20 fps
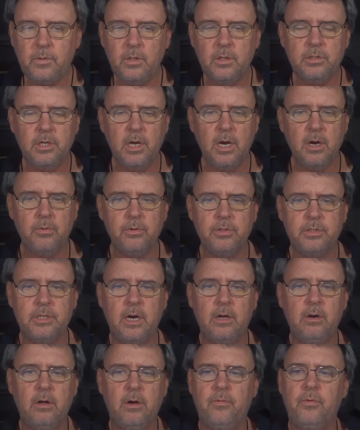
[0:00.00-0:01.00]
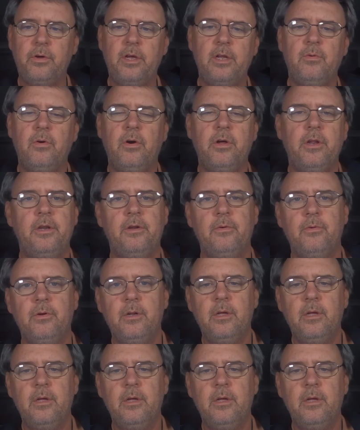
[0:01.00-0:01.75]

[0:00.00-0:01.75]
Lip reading: So we'll start off, we'll get right into